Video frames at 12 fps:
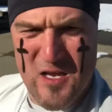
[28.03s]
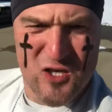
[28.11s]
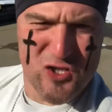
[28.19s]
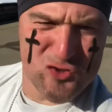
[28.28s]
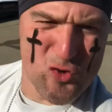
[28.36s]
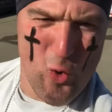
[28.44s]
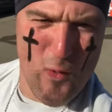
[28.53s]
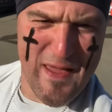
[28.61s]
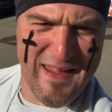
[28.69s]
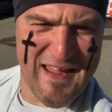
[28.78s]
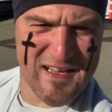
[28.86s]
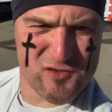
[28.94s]
Control what I
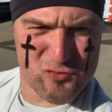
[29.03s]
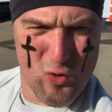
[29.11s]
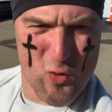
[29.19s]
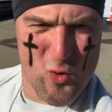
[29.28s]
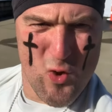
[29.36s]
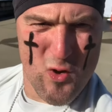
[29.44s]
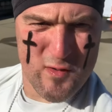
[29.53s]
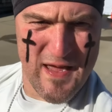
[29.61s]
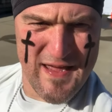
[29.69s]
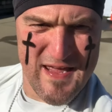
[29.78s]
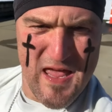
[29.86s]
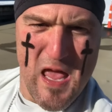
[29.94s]
can control, okay?